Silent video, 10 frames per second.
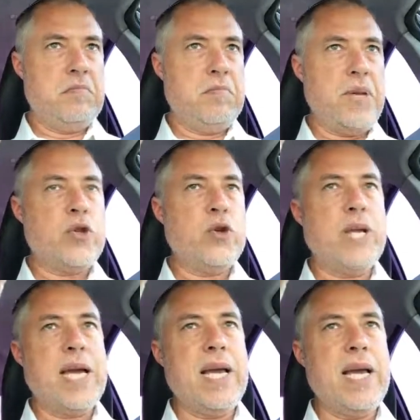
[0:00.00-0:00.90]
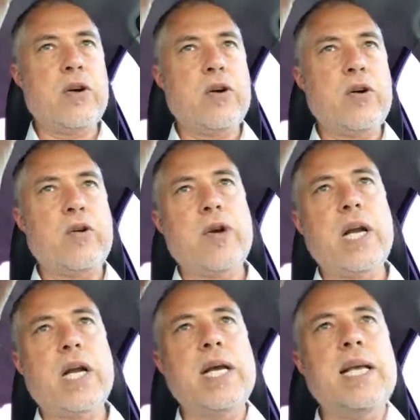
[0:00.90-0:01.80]
about $2,000 in
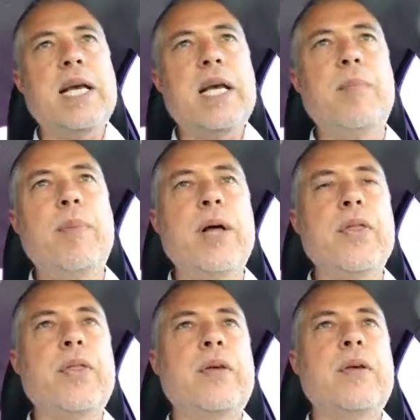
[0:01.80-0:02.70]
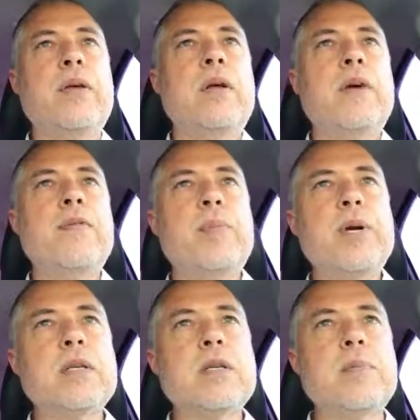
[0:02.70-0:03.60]
credit card debt a month off the
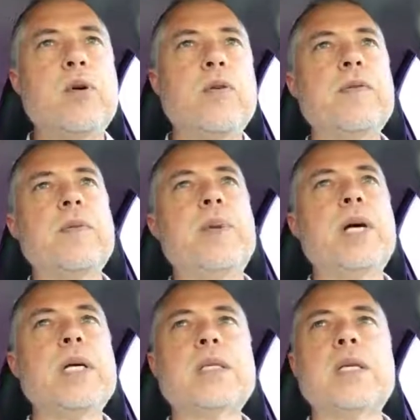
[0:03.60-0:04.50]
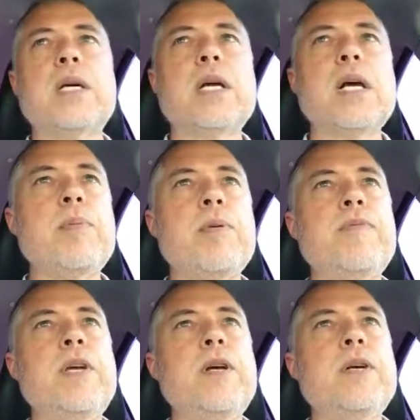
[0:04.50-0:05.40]
principal for the past couple of
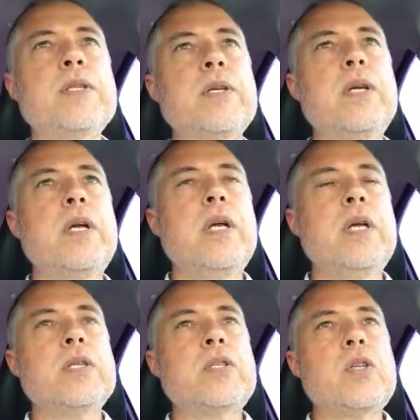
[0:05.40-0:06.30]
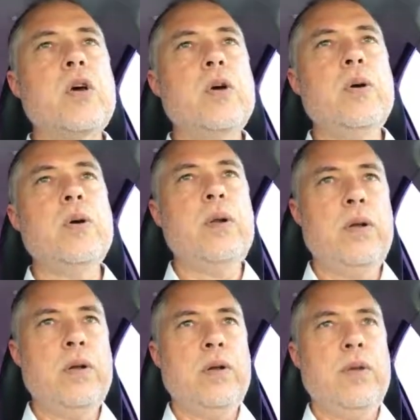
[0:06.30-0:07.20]
years. So
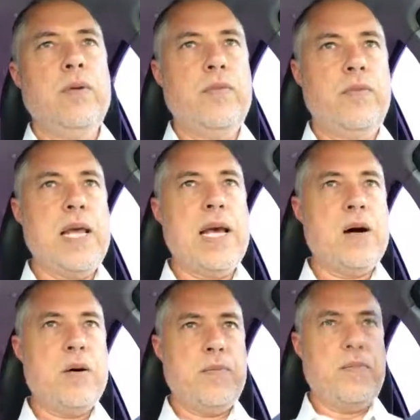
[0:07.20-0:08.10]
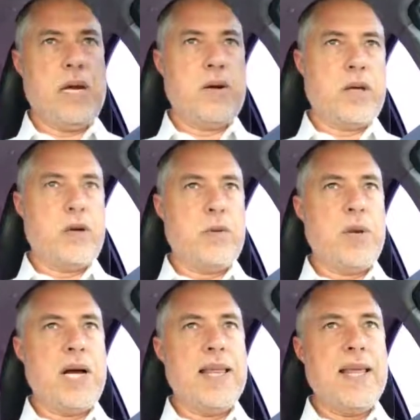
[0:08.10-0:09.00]
now I'm going to
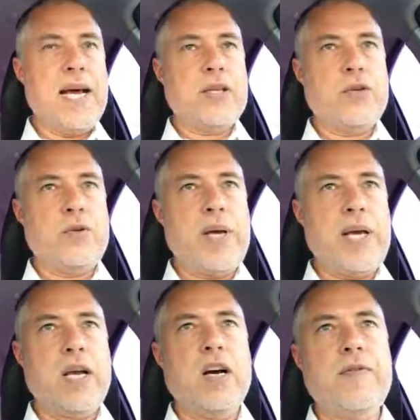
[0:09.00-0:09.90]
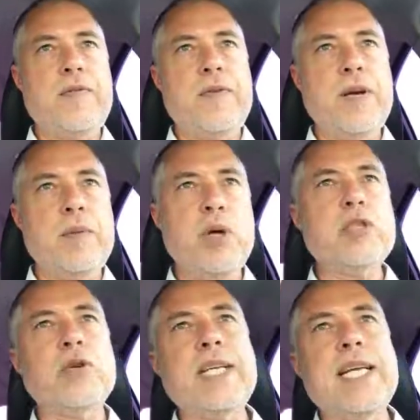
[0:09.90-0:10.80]
apply that to paying off
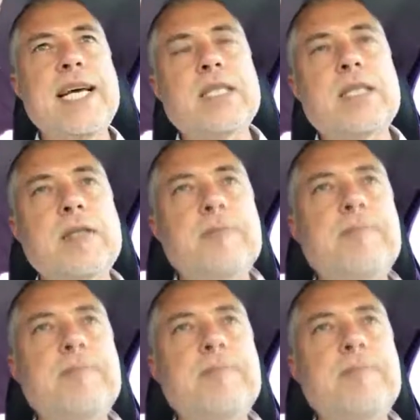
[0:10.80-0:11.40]
personal debts